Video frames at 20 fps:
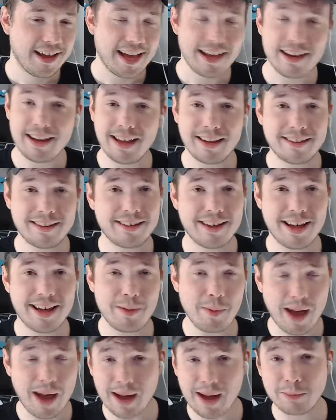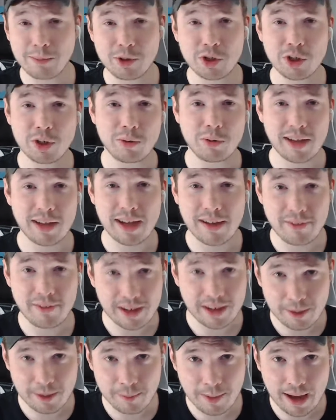next time, I'm sure we'll have
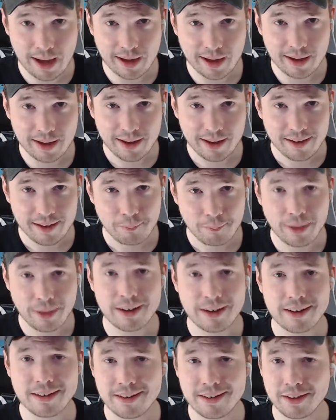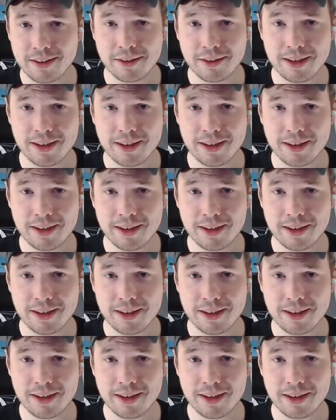Nikki back. But until then...